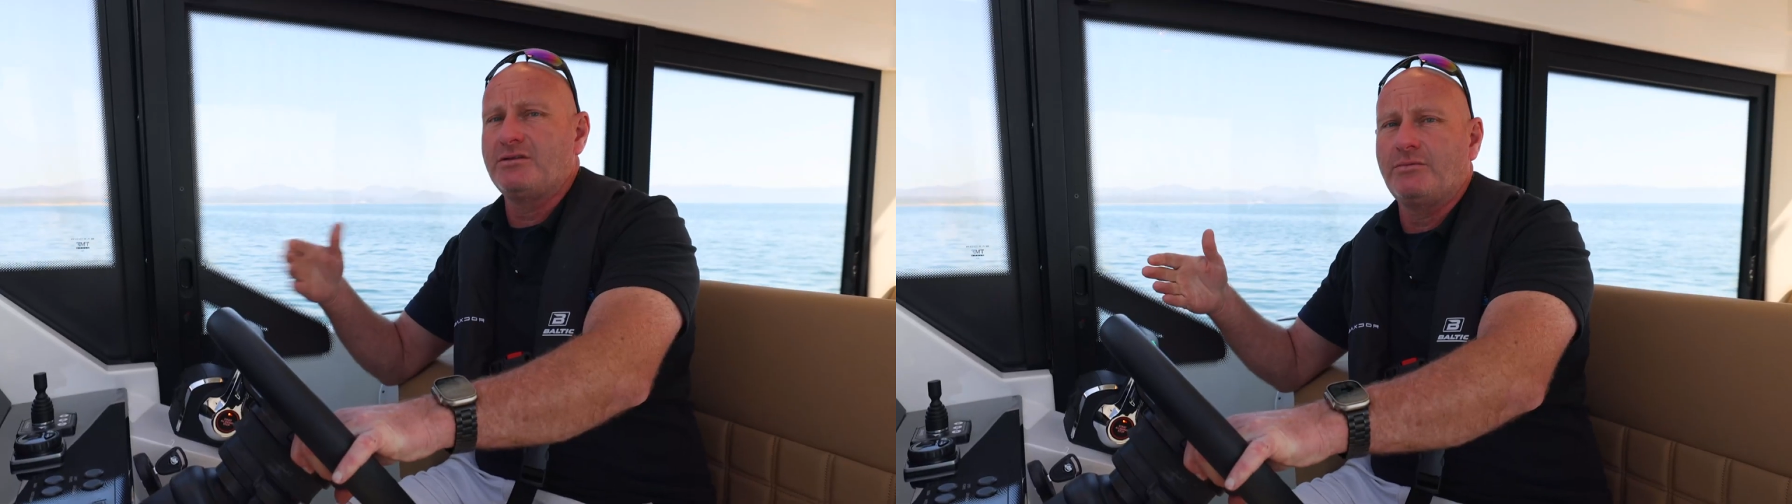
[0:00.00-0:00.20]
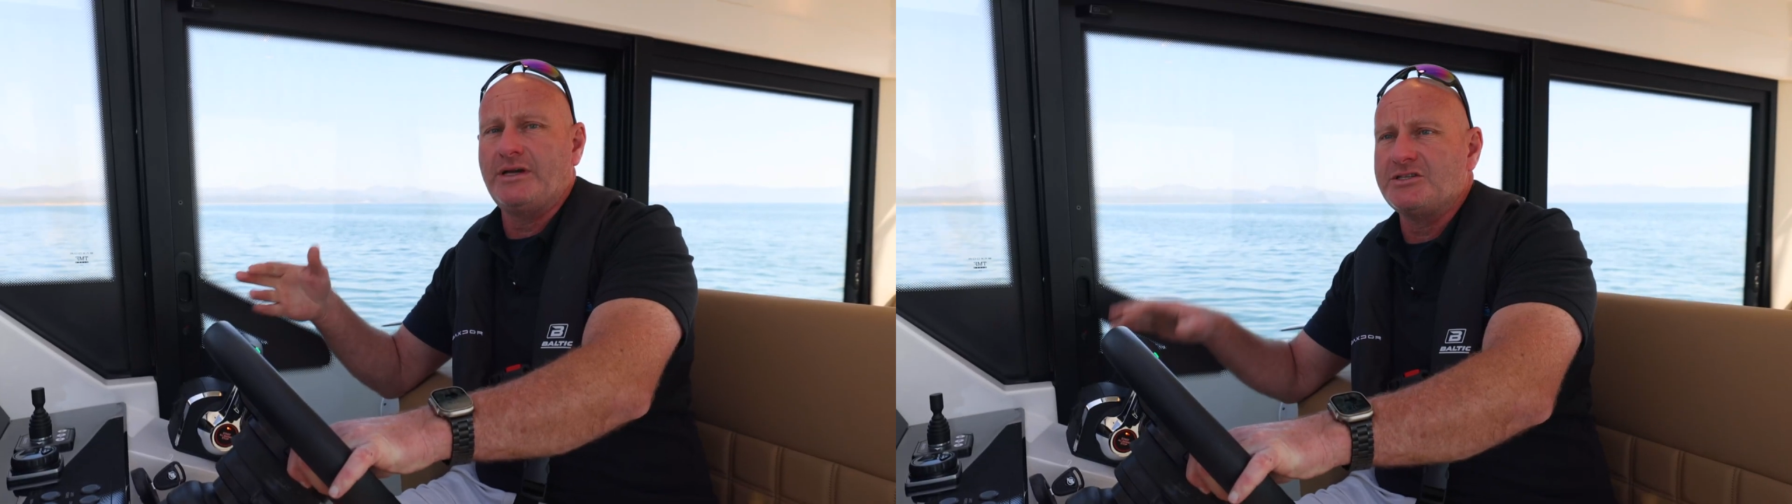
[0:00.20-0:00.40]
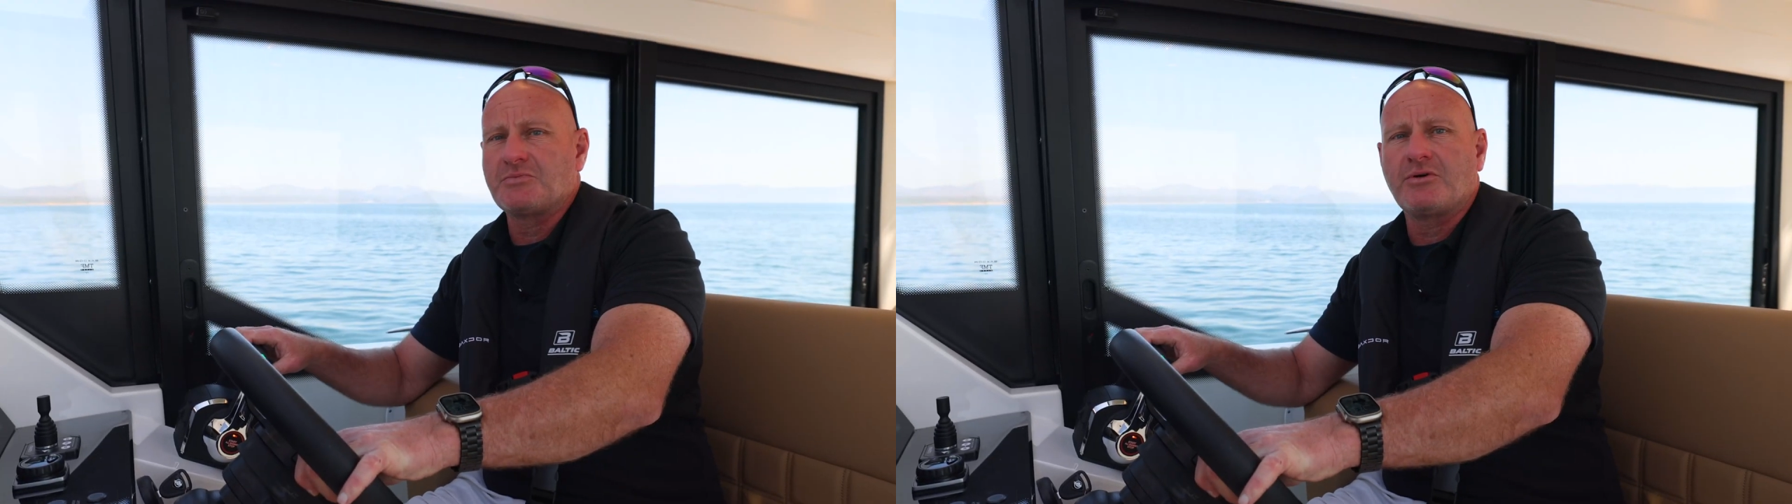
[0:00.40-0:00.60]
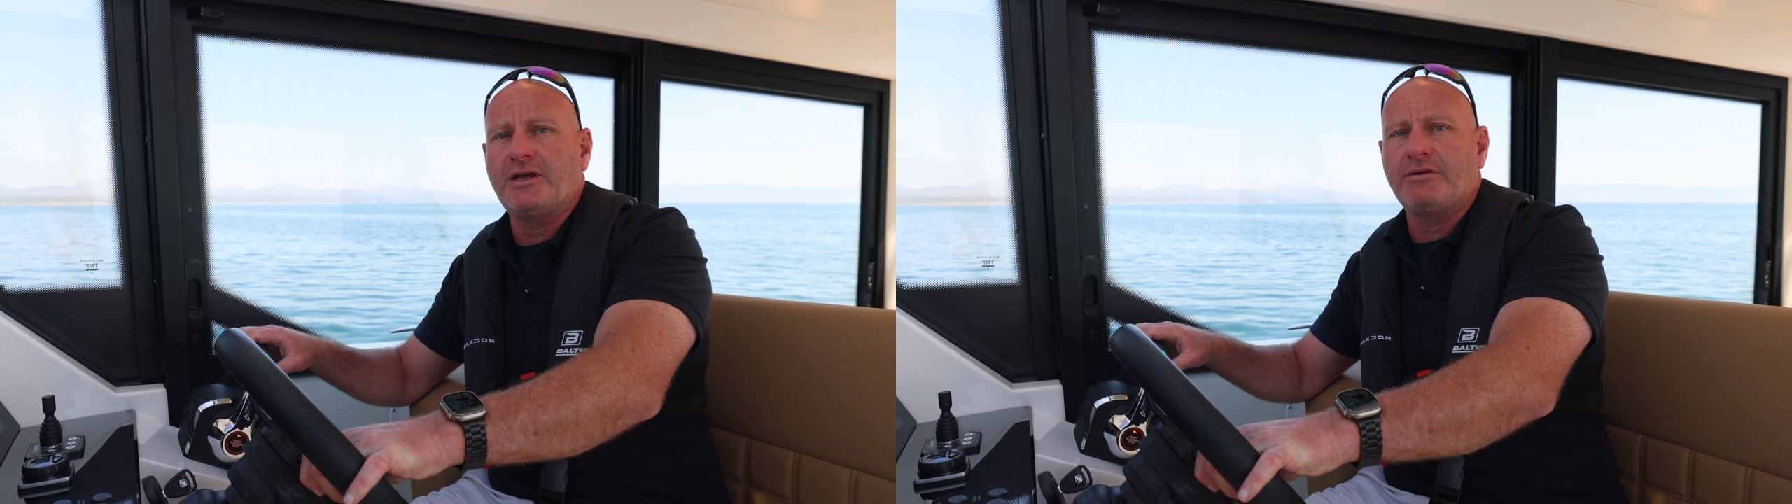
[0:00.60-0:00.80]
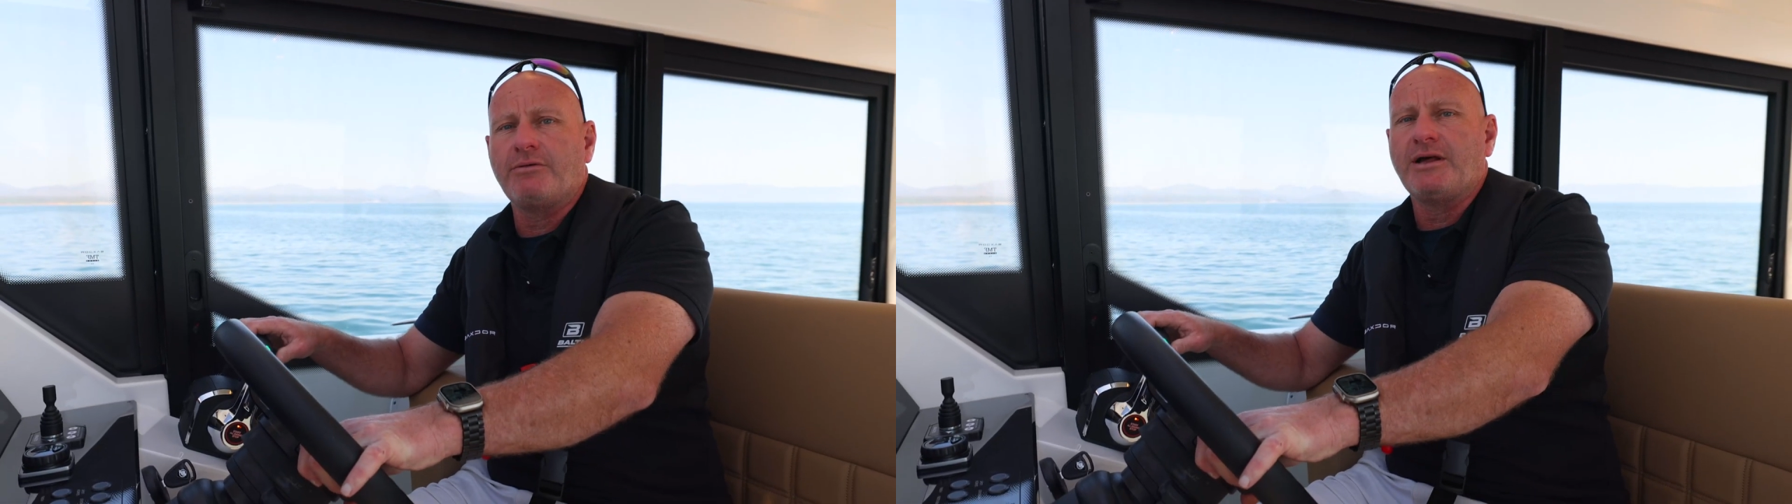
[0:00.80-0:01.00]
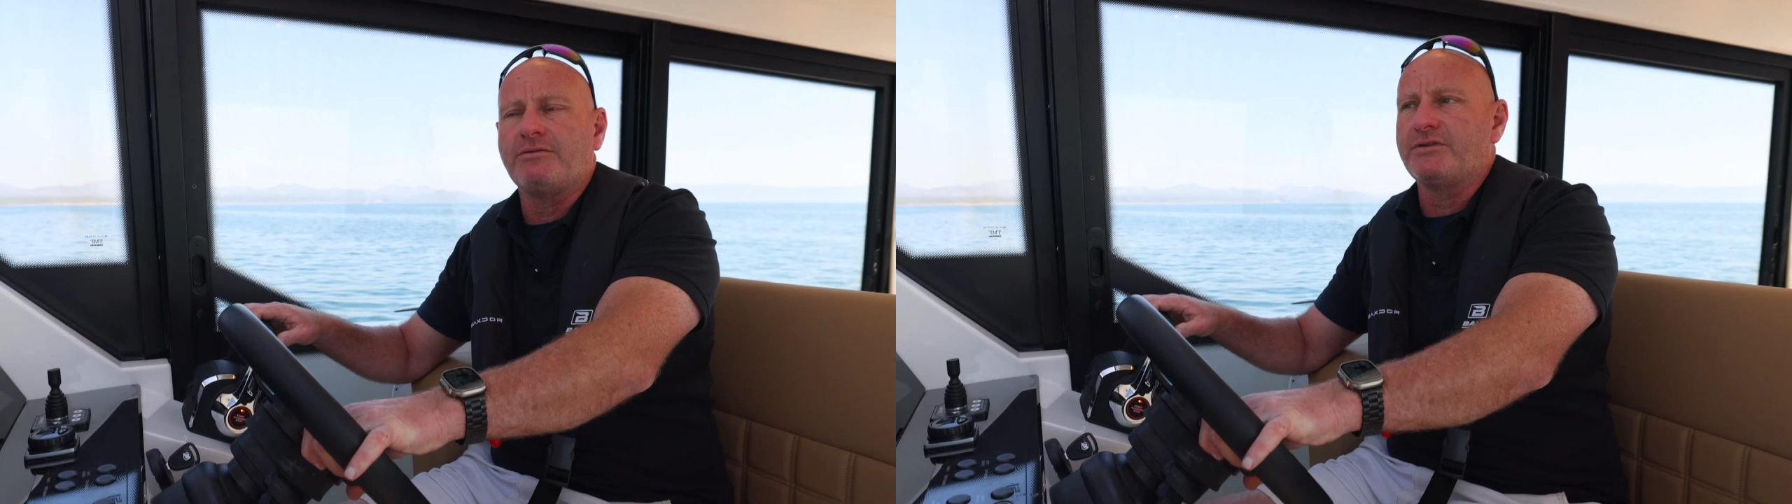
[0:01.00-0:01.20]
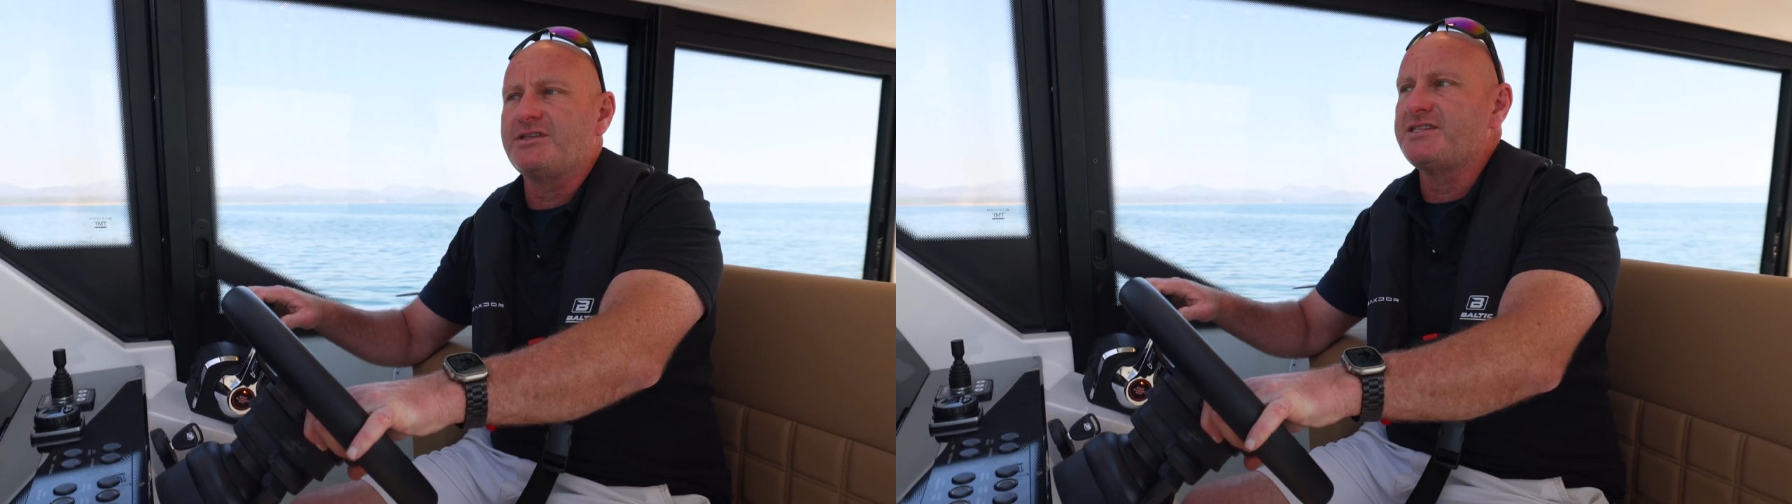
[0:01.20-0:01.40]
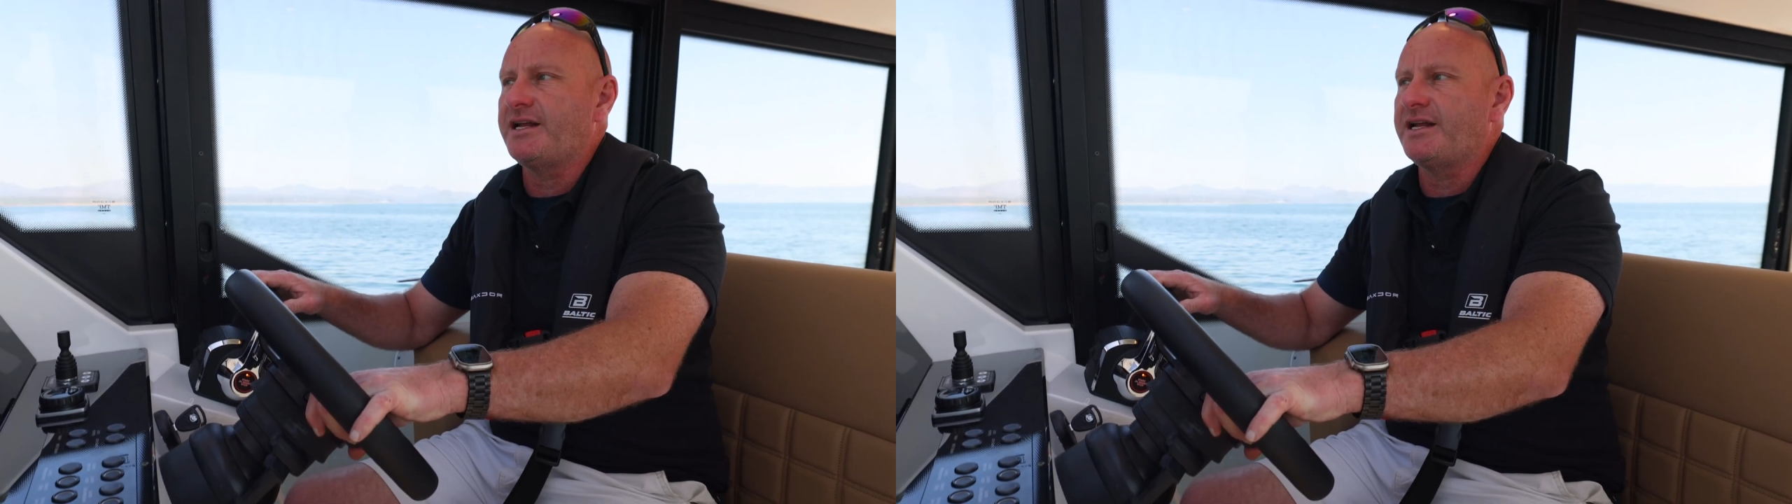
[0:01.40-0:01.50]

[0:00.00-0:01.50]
The wind's pretty irrelevant